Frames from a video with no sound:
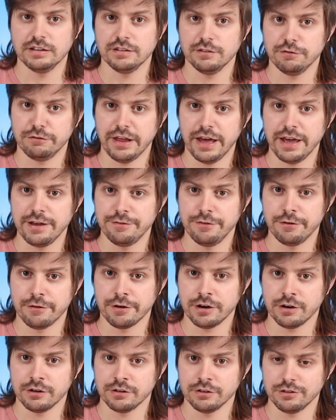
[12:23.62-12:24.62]
the flavor
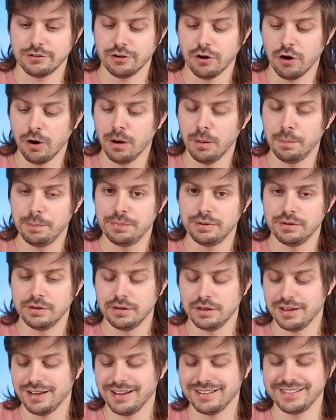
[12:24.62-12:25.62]
in on the top,
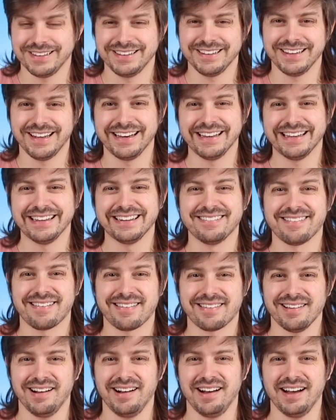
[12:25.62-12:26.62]
and then you get it
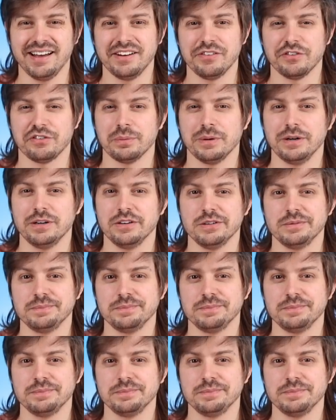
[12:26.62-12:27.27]
inside as well.